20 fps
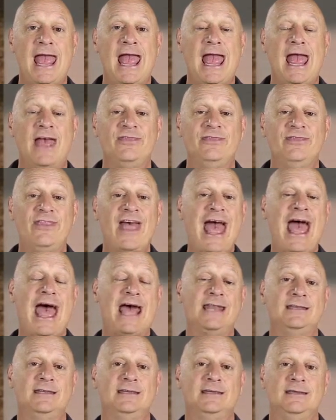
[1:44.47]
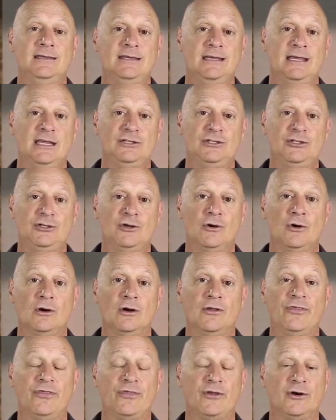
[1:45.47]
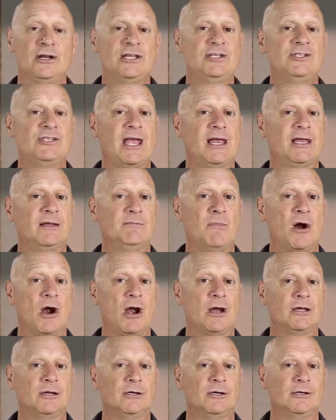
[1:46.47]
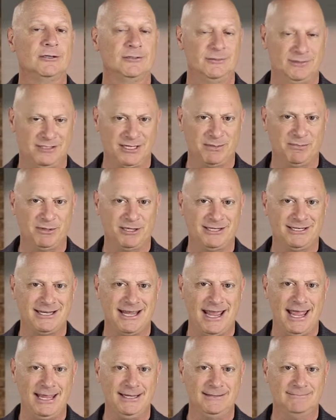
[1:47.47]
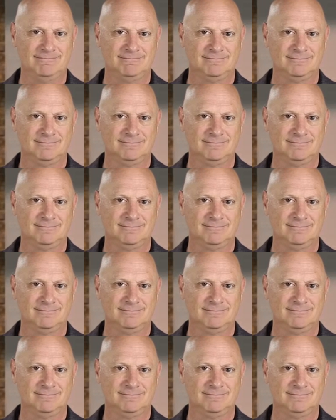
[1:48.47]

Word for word: And that is your 30 second marketer tip of the day.